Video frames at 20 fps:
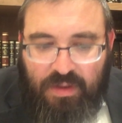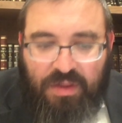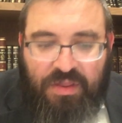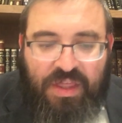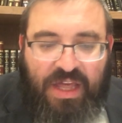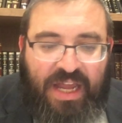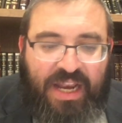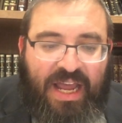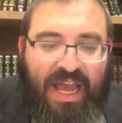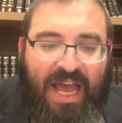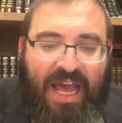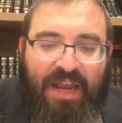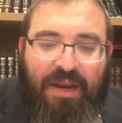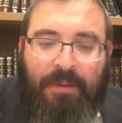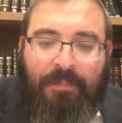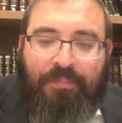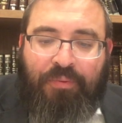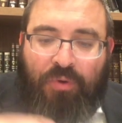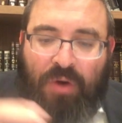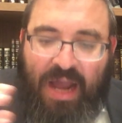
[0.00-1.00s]
that had
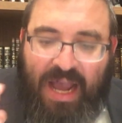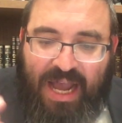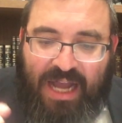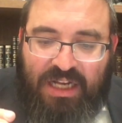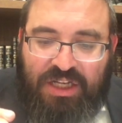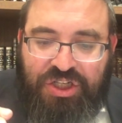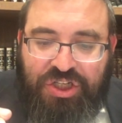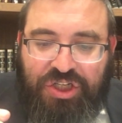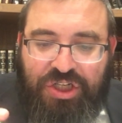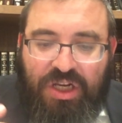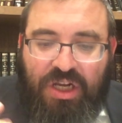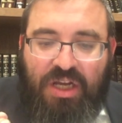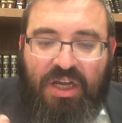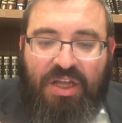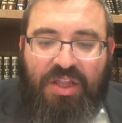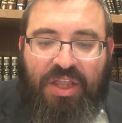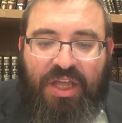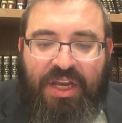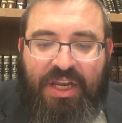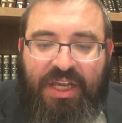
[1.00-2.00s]
a branch
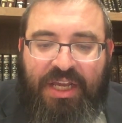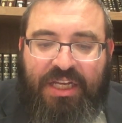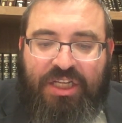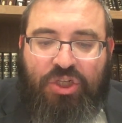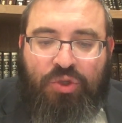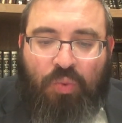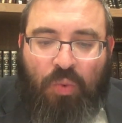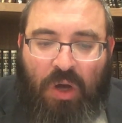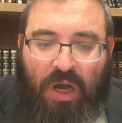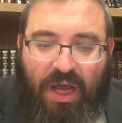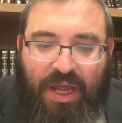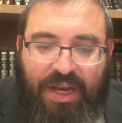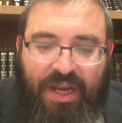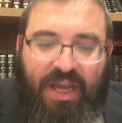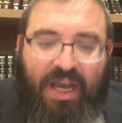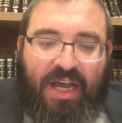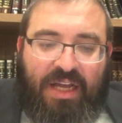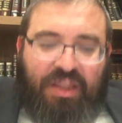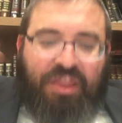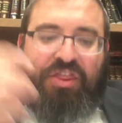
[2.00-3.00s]
that each one
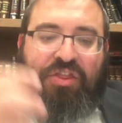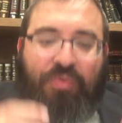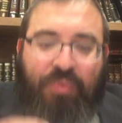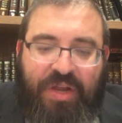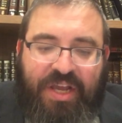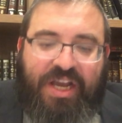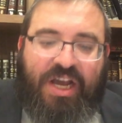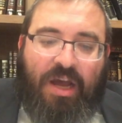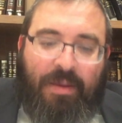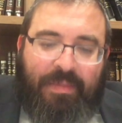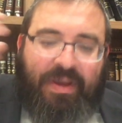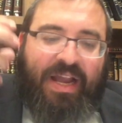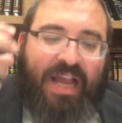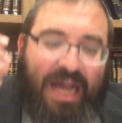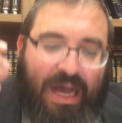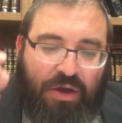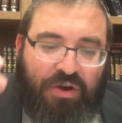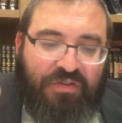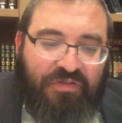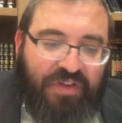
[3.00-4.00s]
had 3 coming
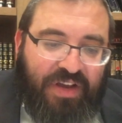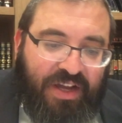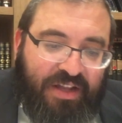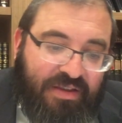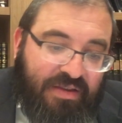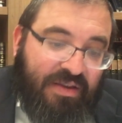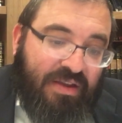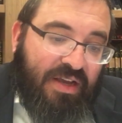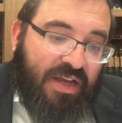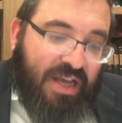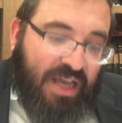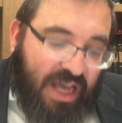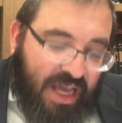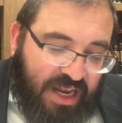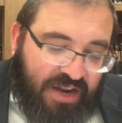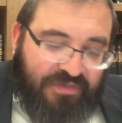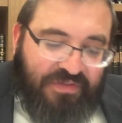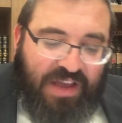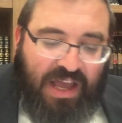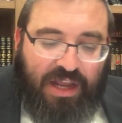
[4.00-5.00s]
out of it,
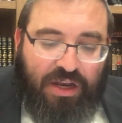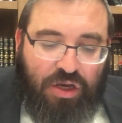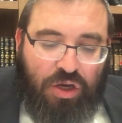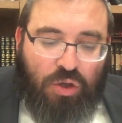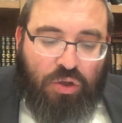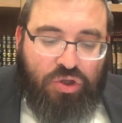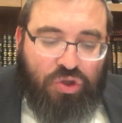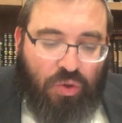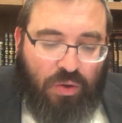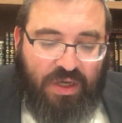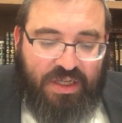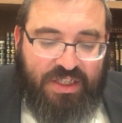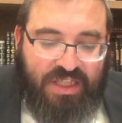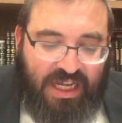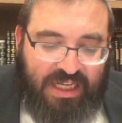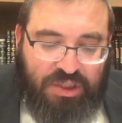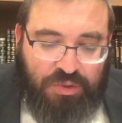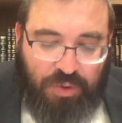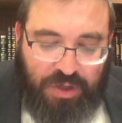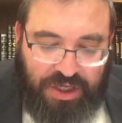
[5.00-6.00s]
and if he had no choice,
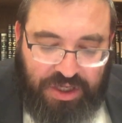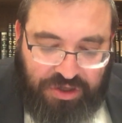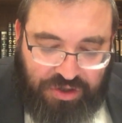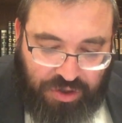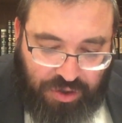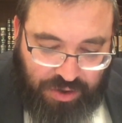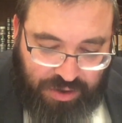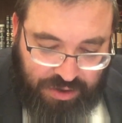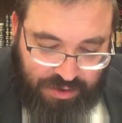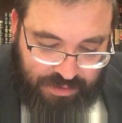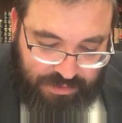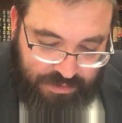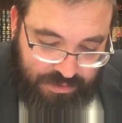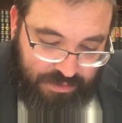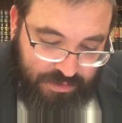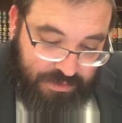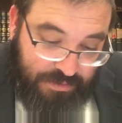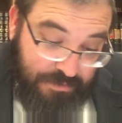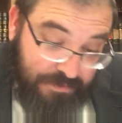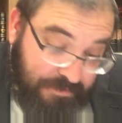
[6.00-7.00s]
that's what he took.
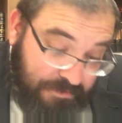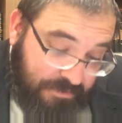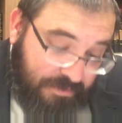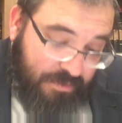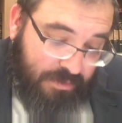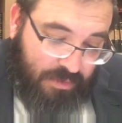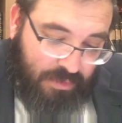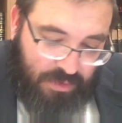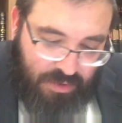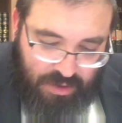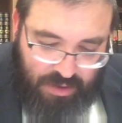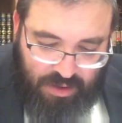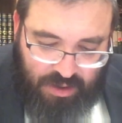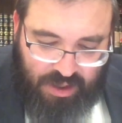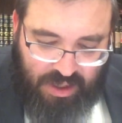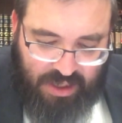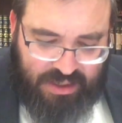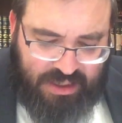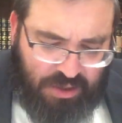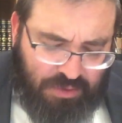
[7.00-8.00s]

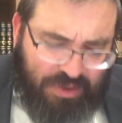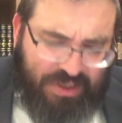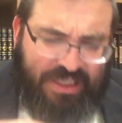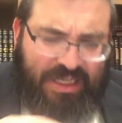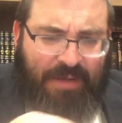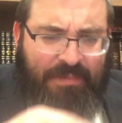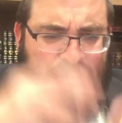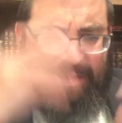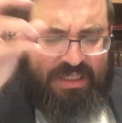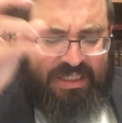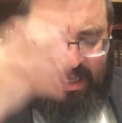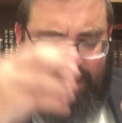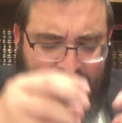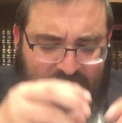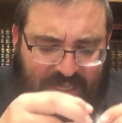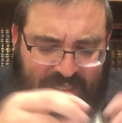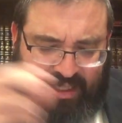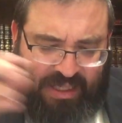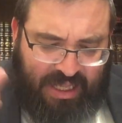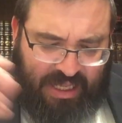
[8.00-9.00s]
Because there were some
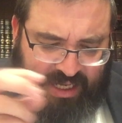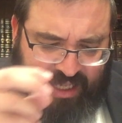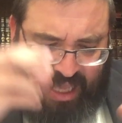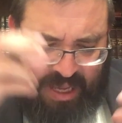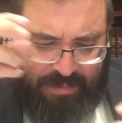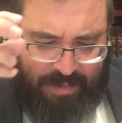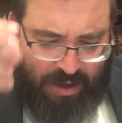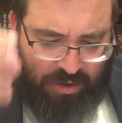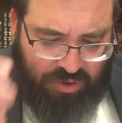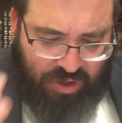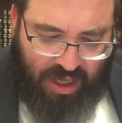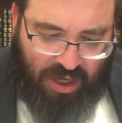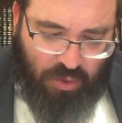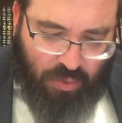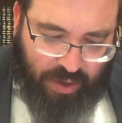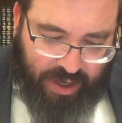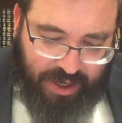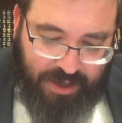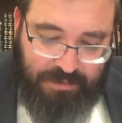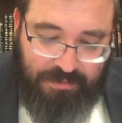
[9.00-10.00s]
that came out that
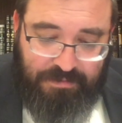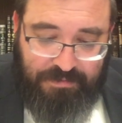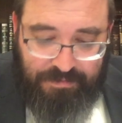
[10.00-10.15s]
way.